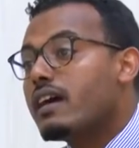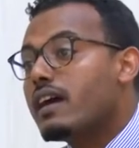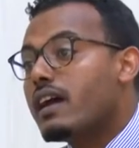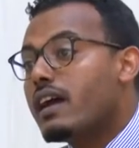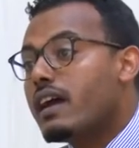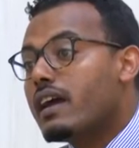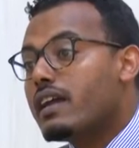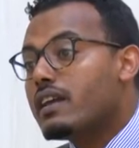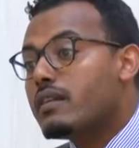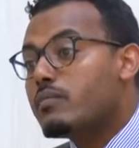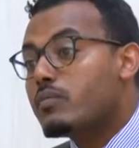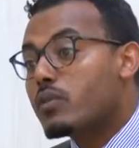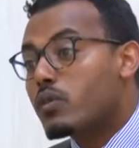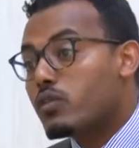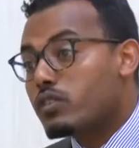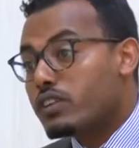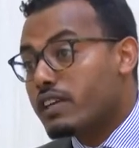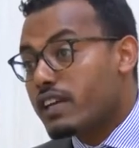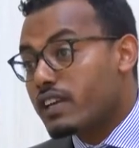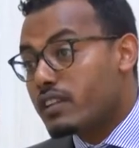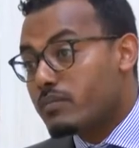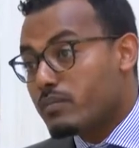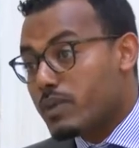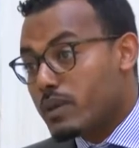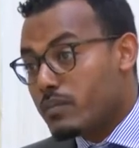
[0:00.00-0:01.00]
and
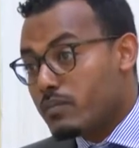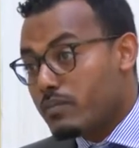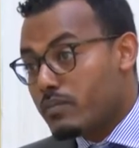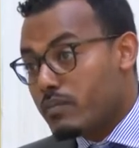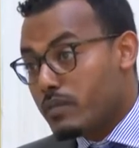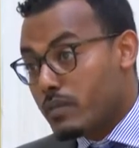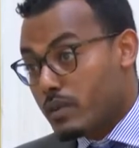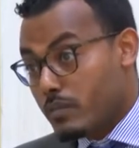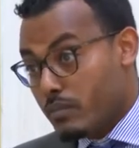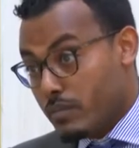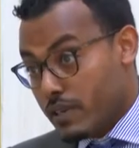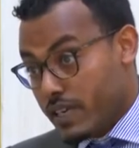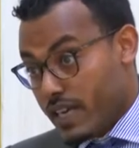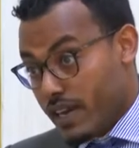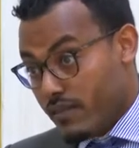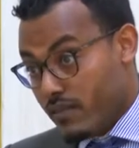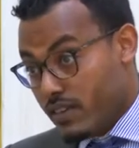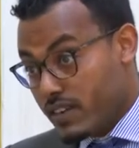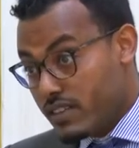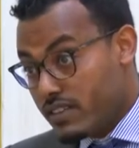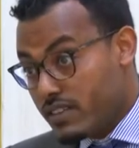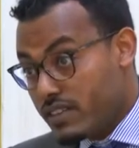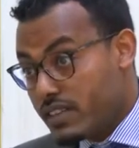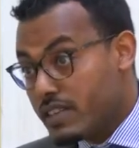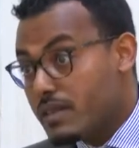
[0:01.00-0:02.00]
protect
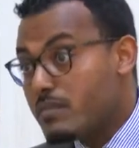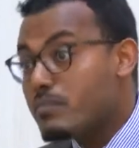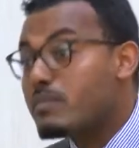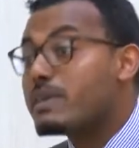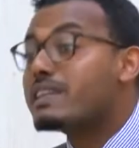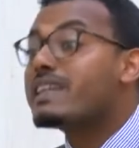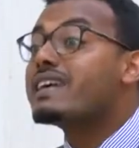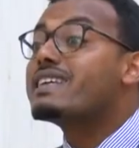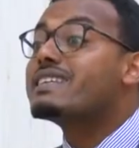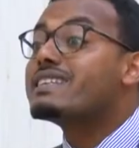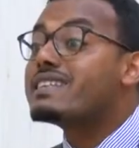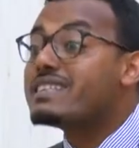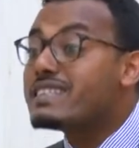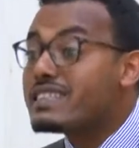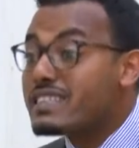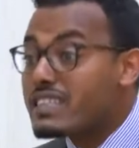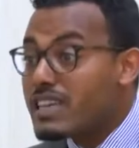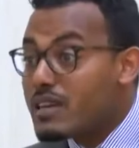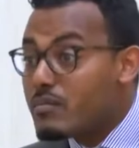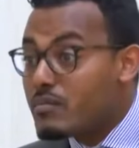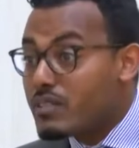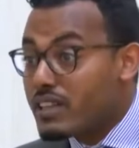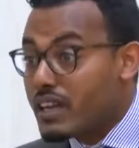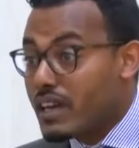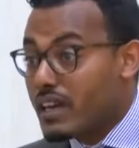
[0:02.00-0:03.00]
diversity, but at the
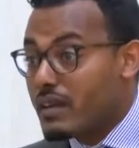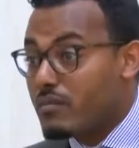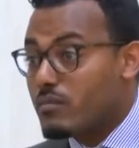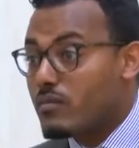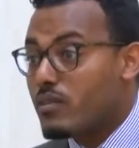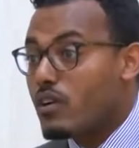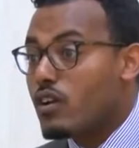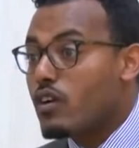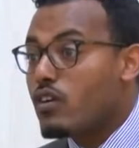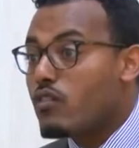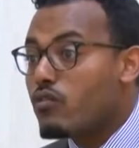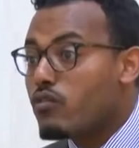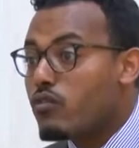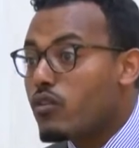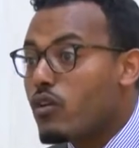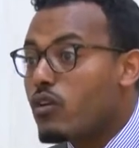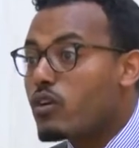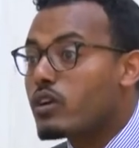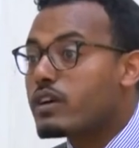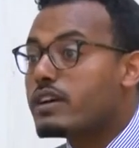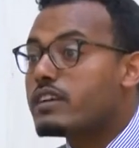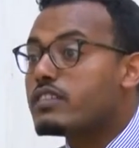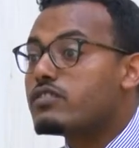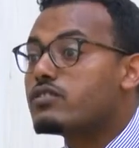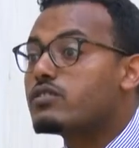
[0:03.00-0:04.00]
same time,
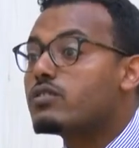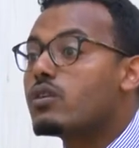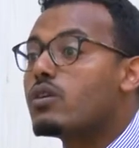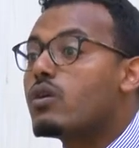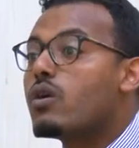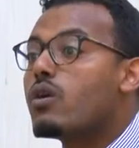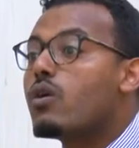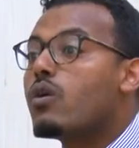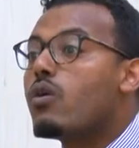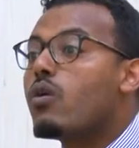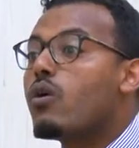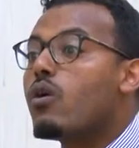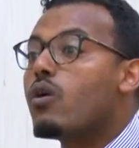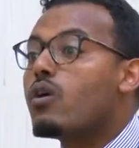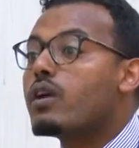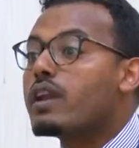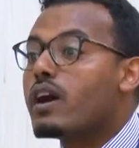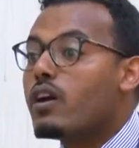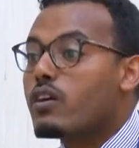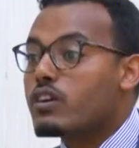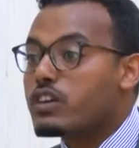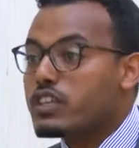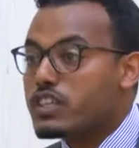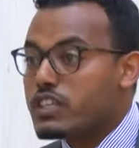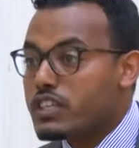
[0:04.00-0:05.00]
focus on
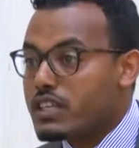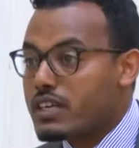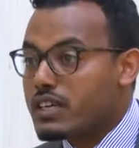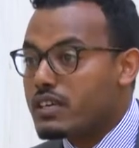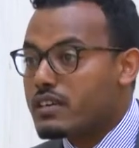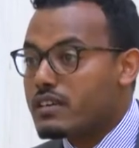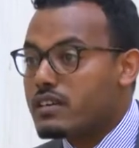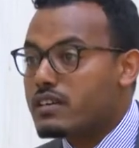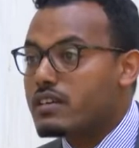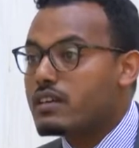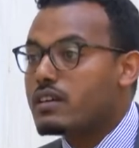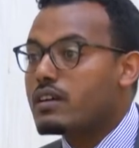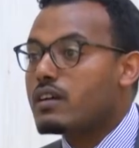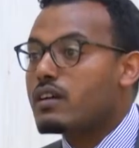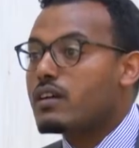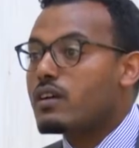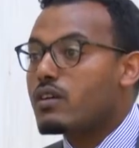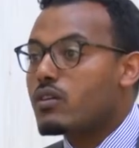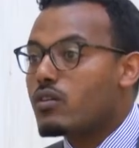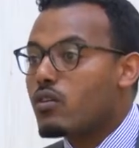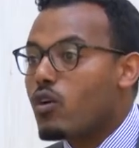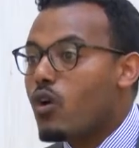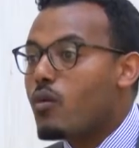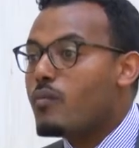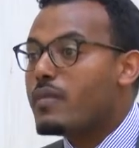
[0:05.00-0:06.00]
our shared
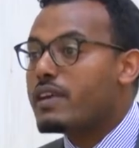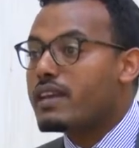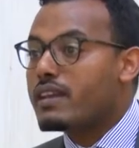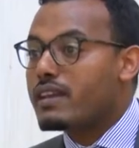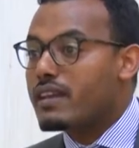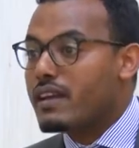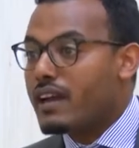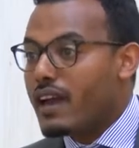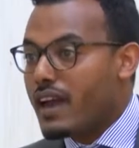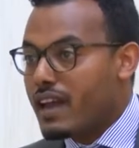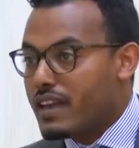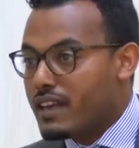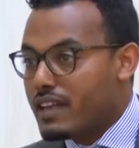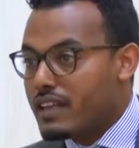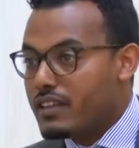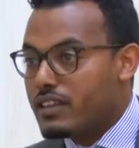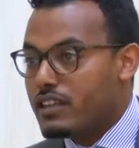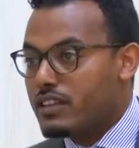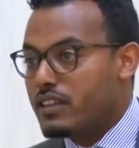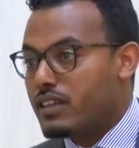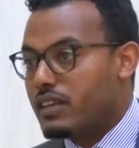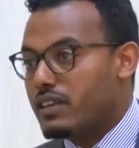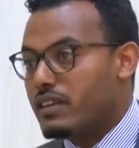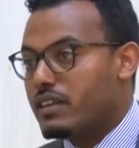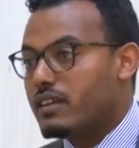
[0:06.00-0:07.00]
common
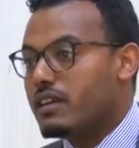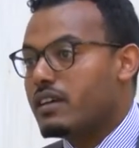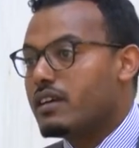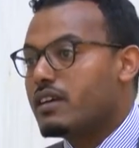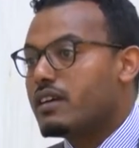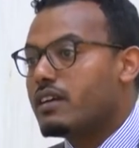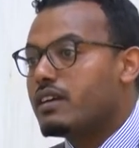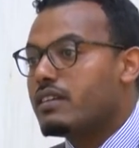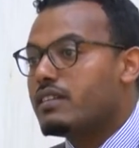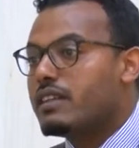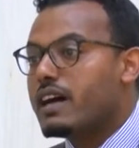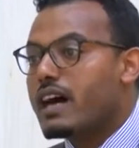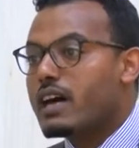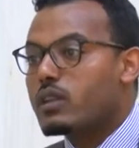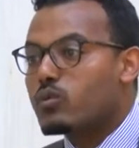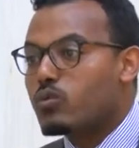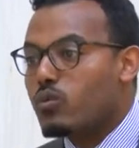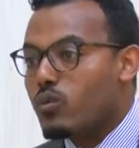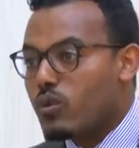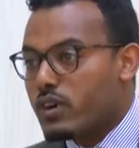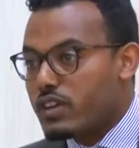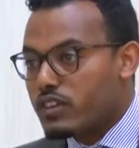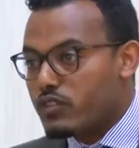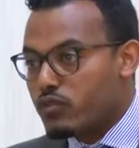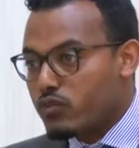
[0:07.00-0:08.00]
identity that
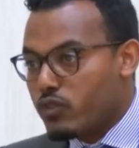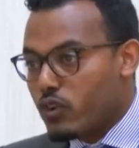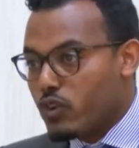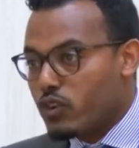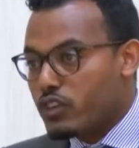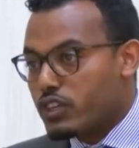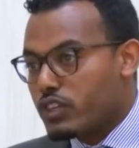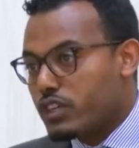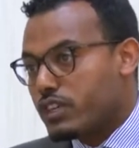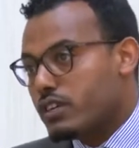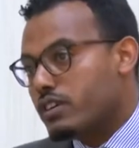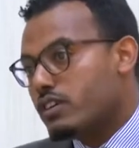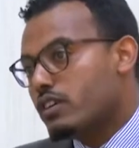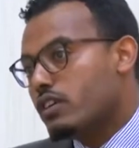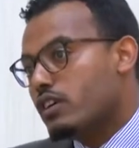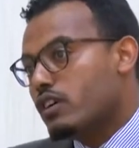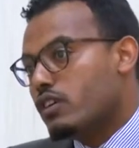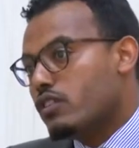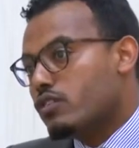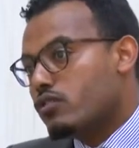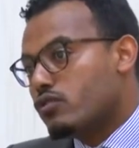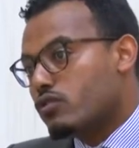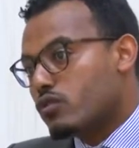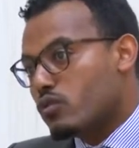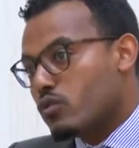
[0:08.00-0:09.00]
was forged
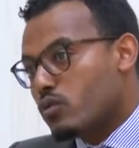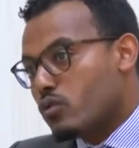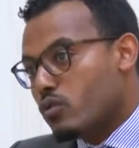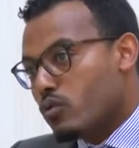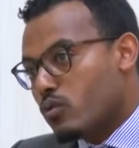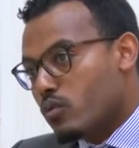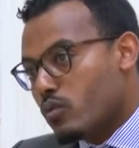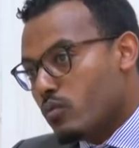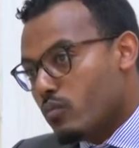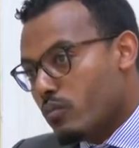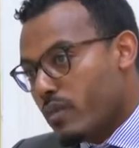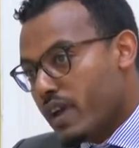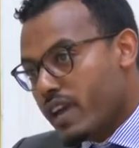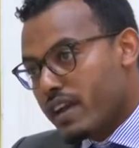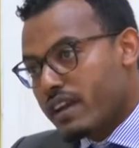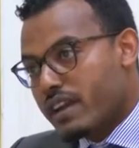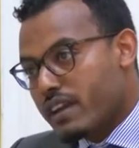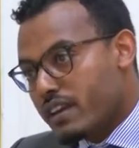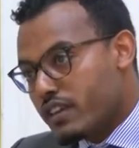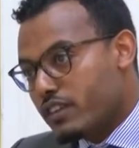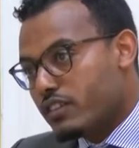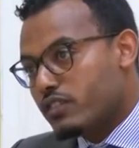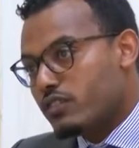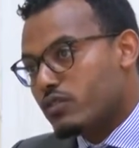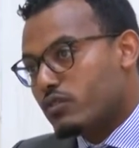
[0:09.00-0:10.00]
through
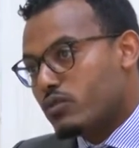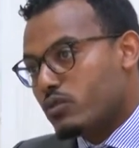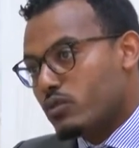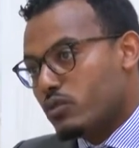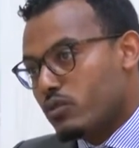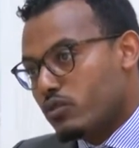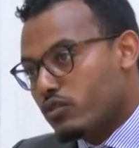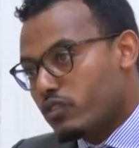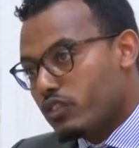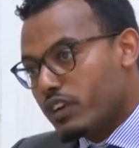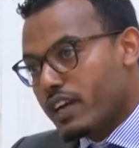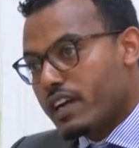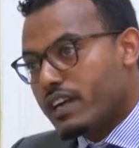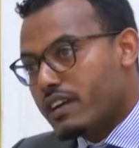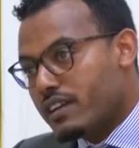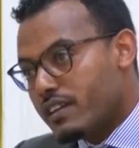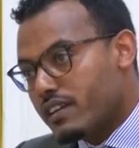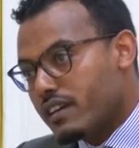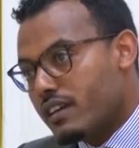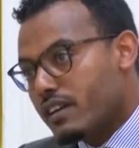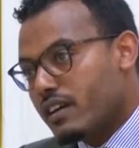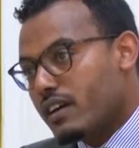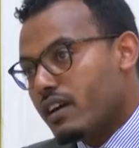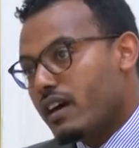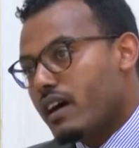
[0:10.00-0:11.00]
marriage, through
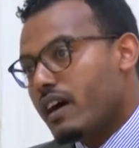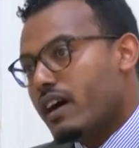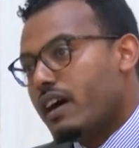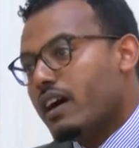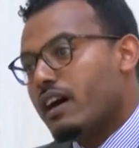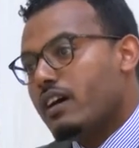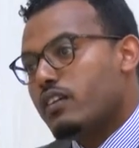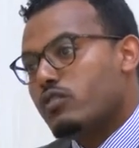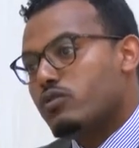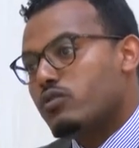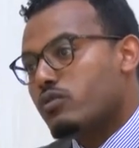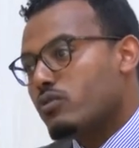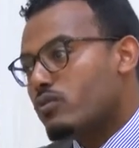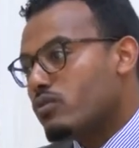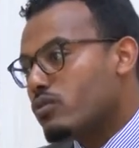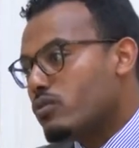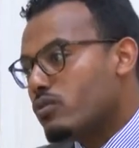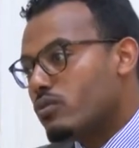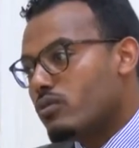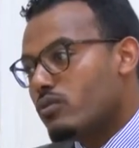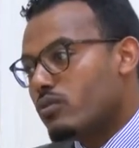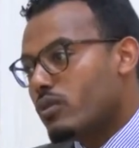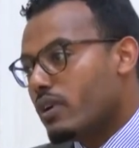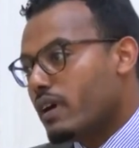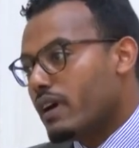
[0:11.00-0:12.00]
trade,
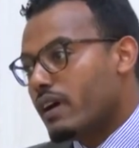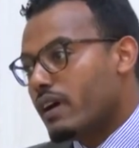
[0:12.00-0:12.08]
through